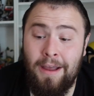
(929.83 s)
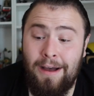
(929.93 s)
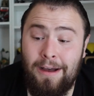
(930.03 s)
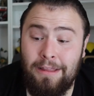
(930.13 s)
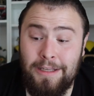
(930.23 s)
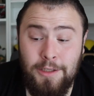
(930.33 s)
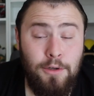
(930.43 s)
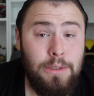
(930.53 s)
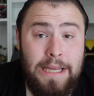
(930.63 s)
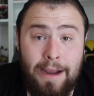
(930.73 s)
Uh, this
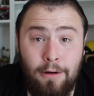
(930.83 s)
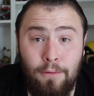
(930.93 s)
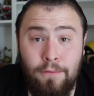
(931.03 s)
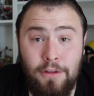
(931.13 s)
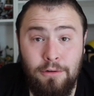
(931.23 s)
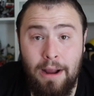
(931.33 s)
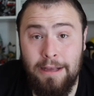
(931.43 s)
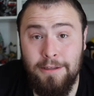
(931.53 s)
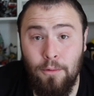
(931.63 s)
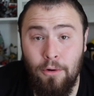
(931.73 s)
new title for the
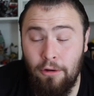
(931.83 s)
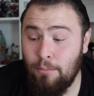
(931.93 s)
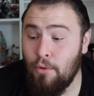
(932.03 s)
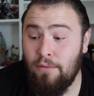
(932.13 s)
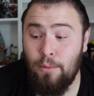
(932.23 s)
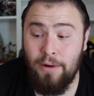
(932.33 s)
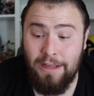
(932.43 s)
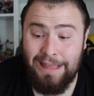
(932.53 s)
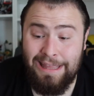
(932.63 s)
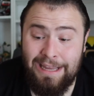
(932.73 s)
Jurassic World movie. What do
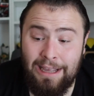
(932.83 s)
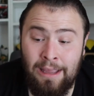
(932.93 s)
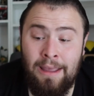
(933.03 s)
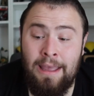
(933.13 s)
you think?